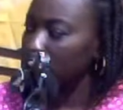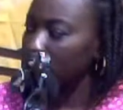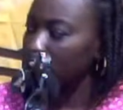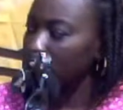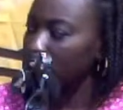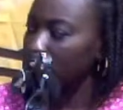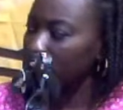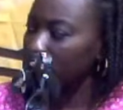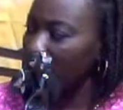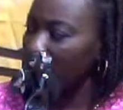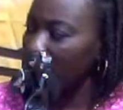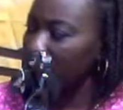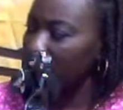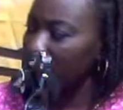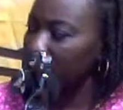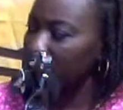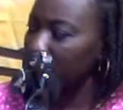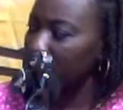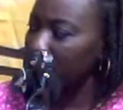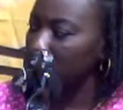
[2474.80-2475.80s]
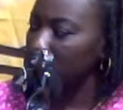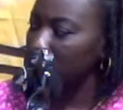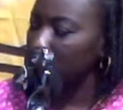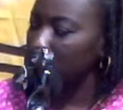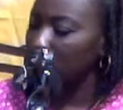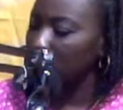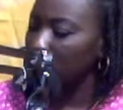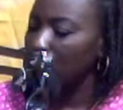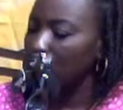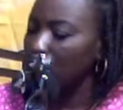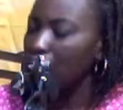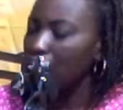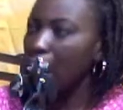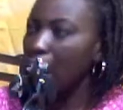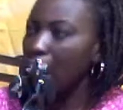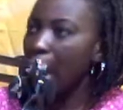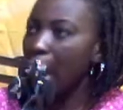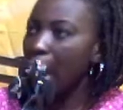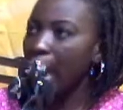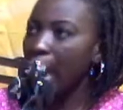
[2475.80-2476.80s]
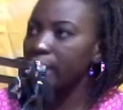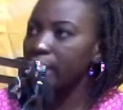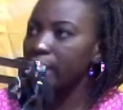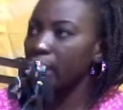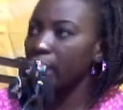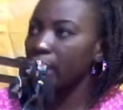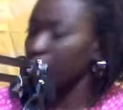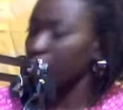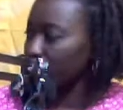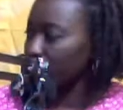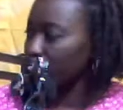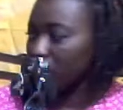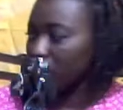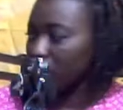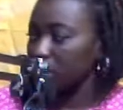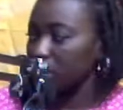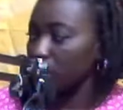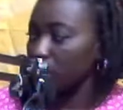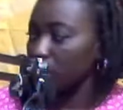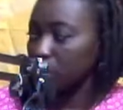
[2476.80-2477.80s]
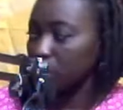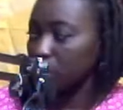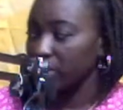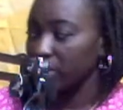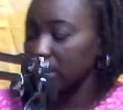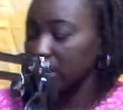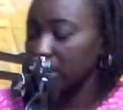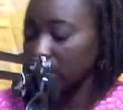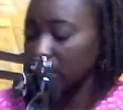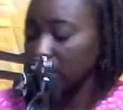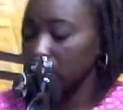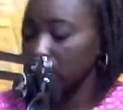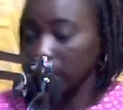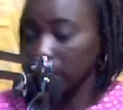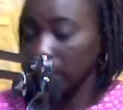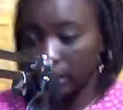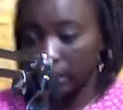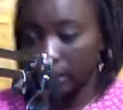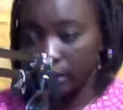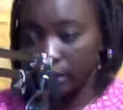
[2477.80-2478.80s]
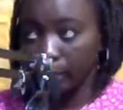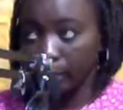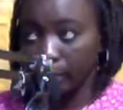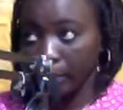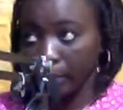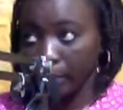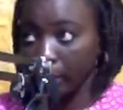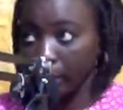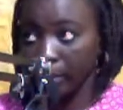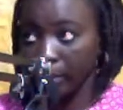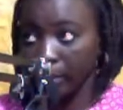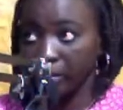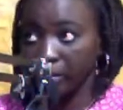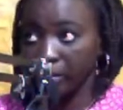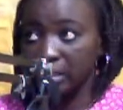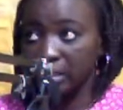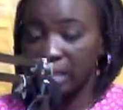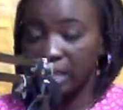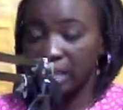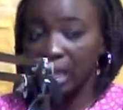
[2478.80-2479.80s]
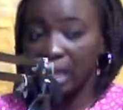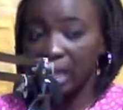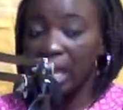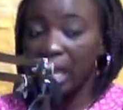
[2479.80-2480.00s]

5 years old. And, I mean, for me, it's always pathetic to hear a parent say,